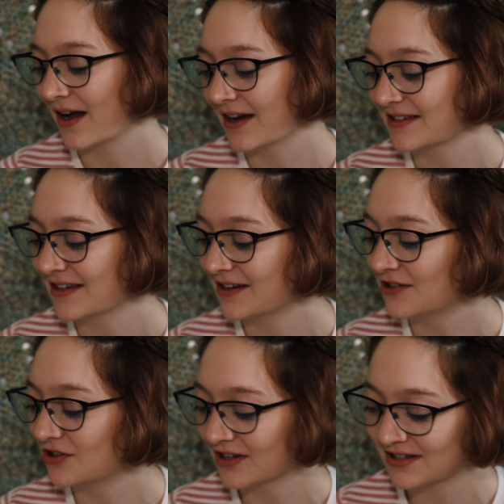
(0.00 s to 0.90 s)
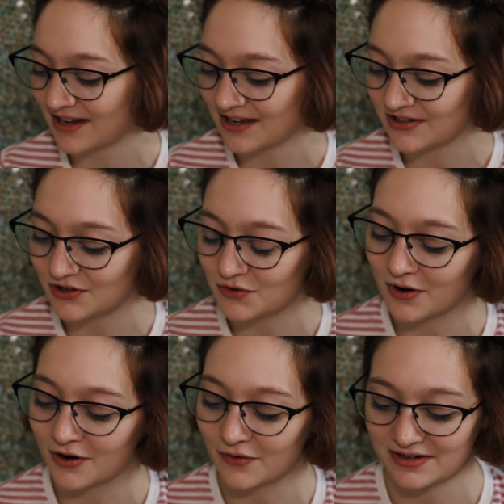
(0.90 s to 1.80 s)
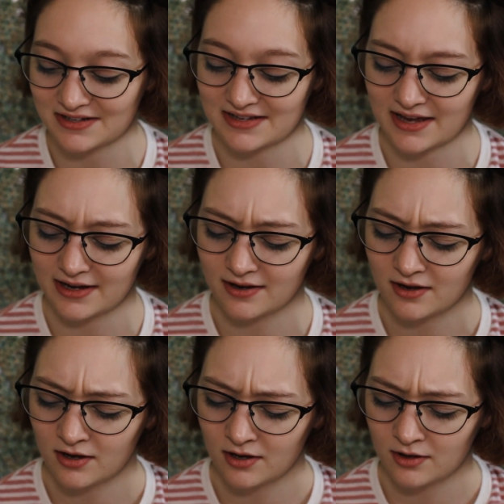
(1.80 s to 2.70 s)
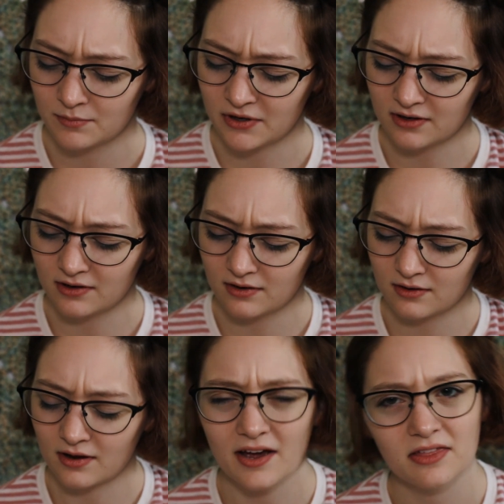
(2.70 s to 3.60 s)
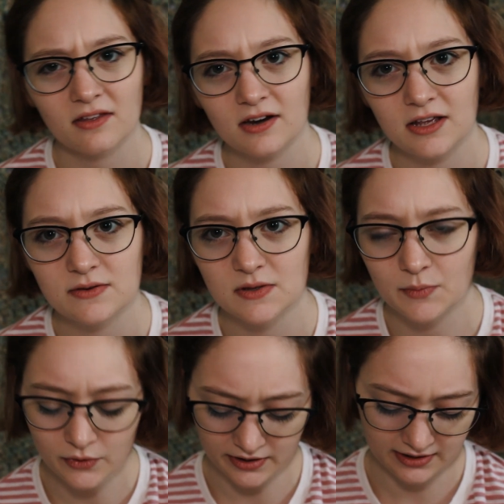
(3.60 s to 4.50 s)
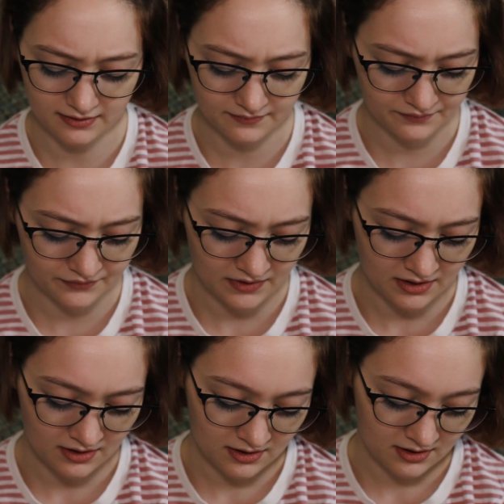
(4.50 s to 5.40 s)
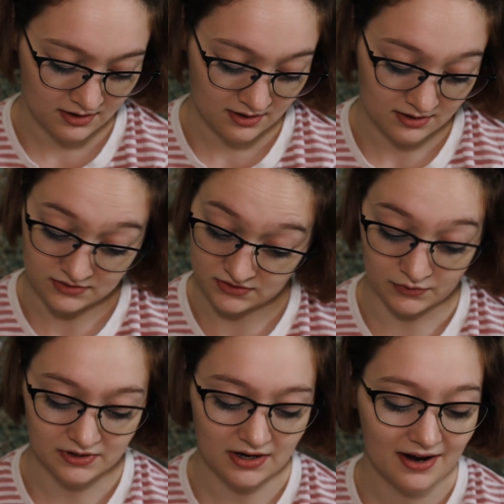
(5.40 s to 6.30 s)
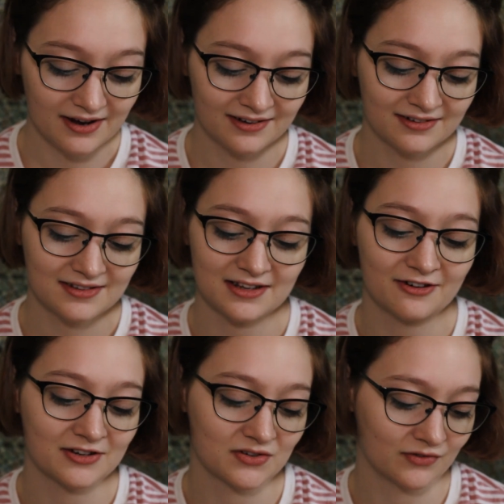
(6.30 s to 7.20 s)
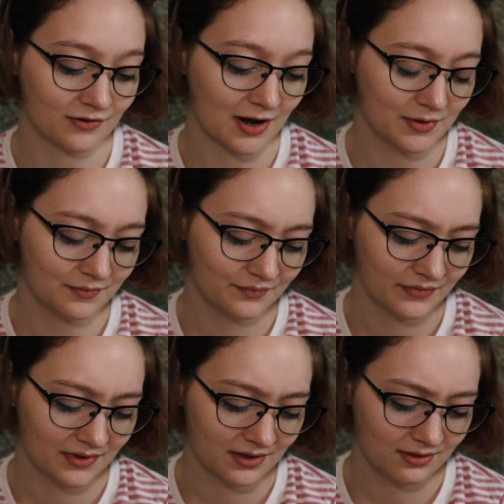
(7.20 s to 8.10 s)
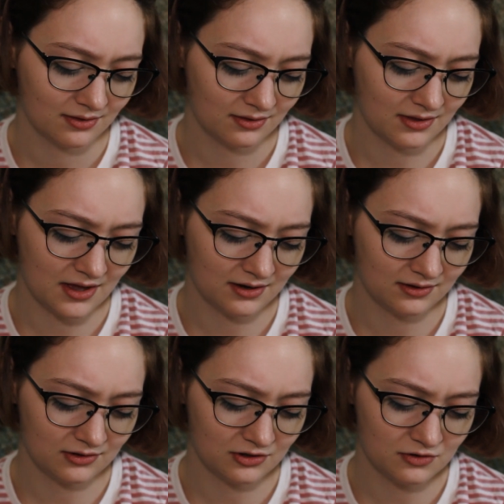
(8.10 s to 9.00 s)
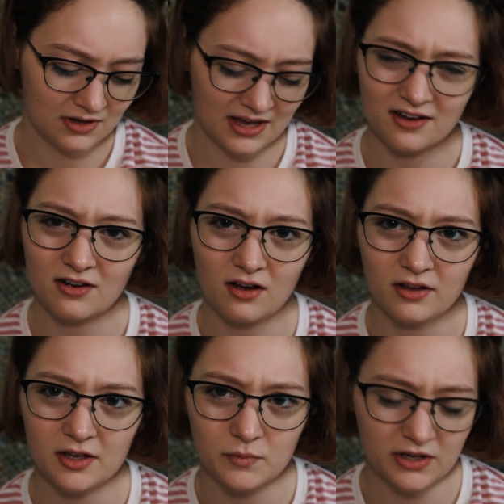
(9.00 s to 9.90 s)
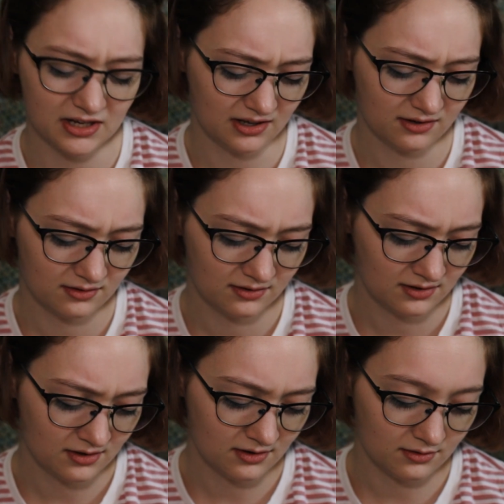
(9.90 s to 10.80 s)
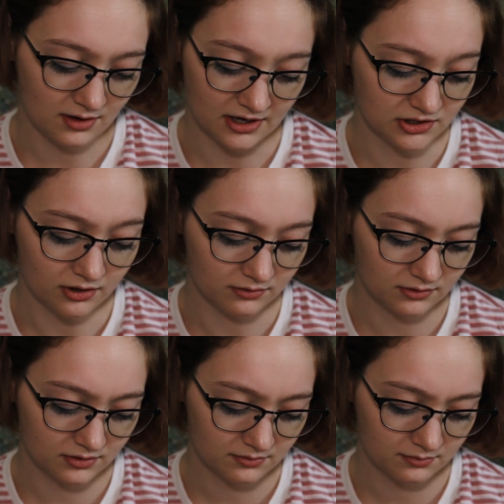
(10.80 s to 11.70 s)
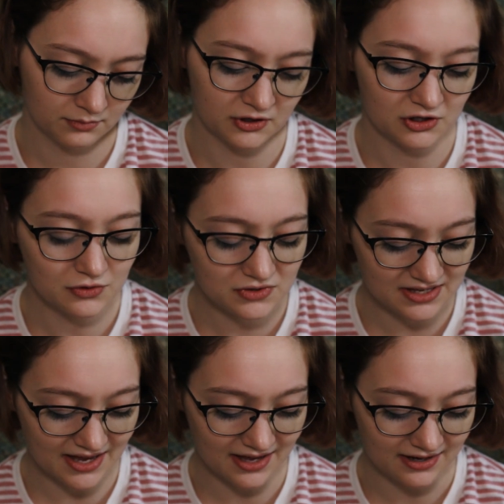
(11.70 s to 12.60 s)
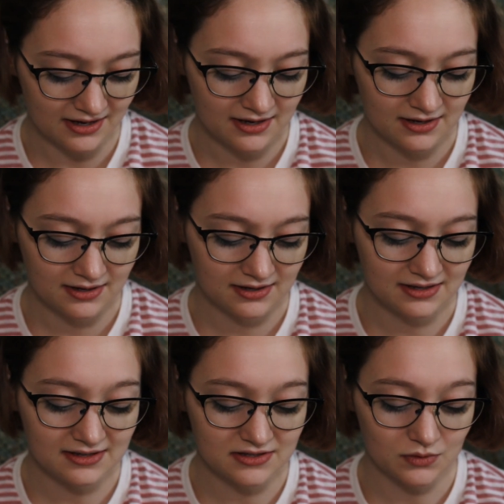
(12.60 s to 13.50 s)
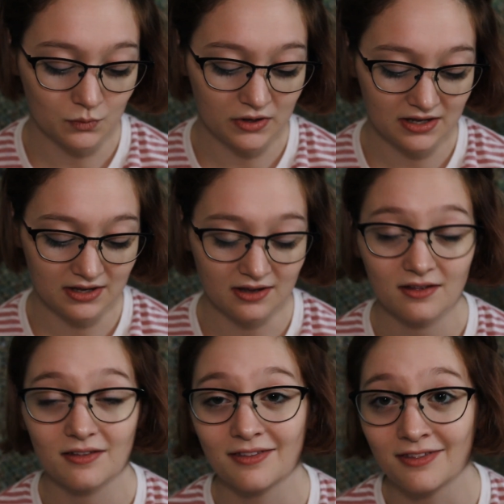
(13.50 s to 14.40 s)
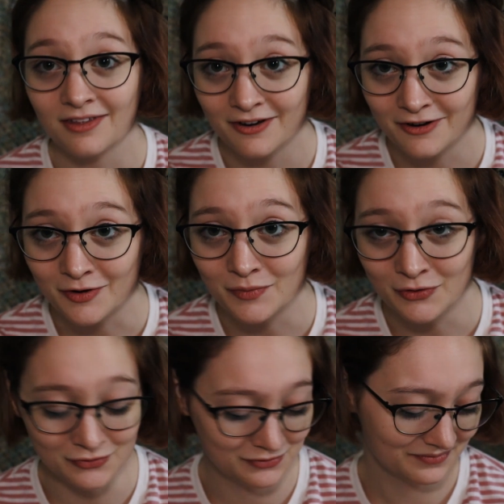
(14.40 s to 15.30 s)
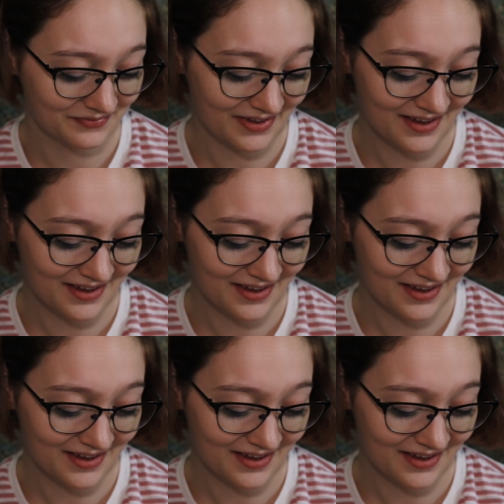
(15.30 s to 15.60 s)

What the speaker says: I said just as you are going to say, but I thought he was a boy. So did I, said Christopher Robin. Then you can't call him Winnie. I don't, but you said he's Winnie their Pooh.